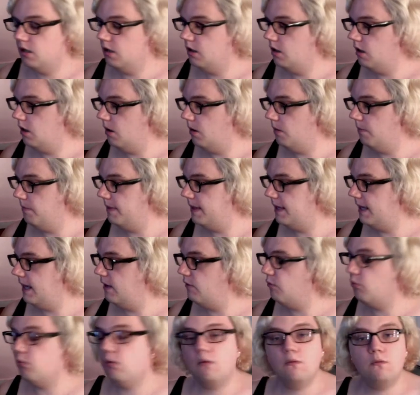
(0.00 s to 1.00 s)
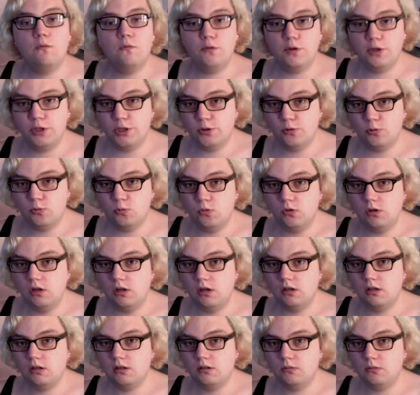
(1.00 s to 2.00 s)
they have one for Yule,
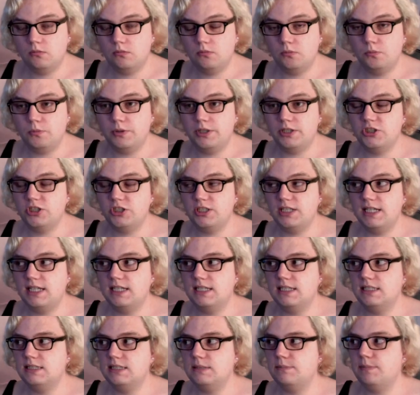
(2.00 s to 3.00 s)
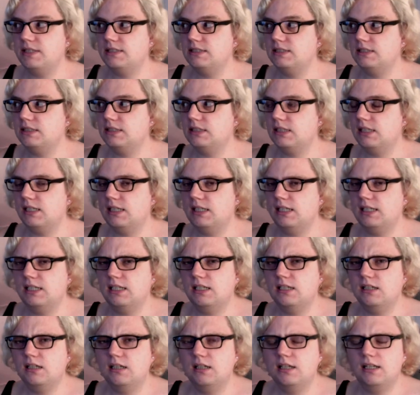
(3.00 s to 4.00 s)
which is basically
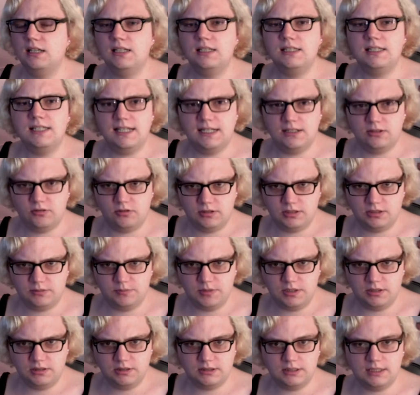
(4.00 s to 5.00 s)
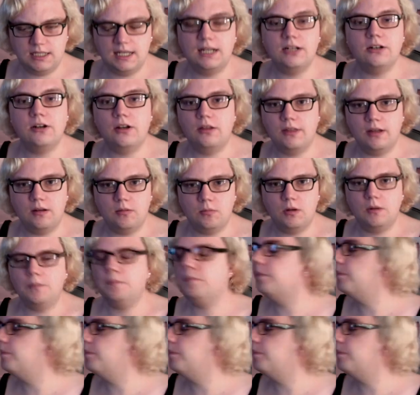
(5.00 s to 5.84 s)
near Christmas. I know that one.